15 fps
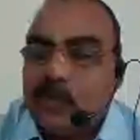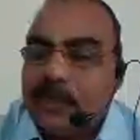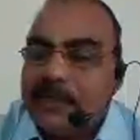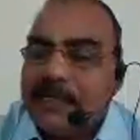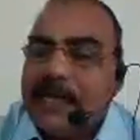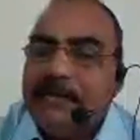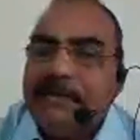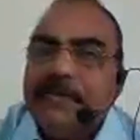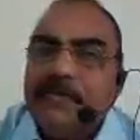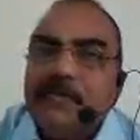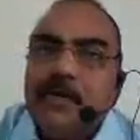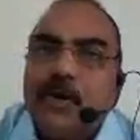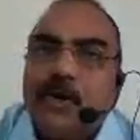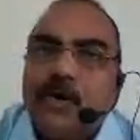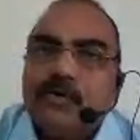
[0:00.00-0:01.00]
what can be
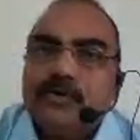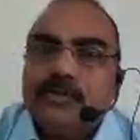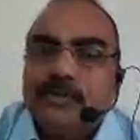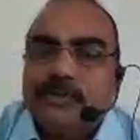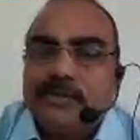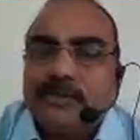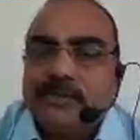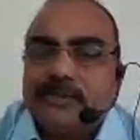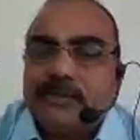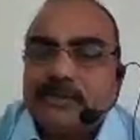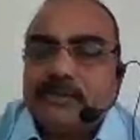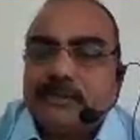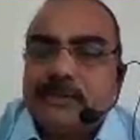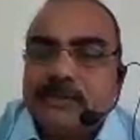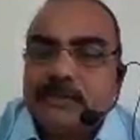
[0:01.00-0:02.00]
the causes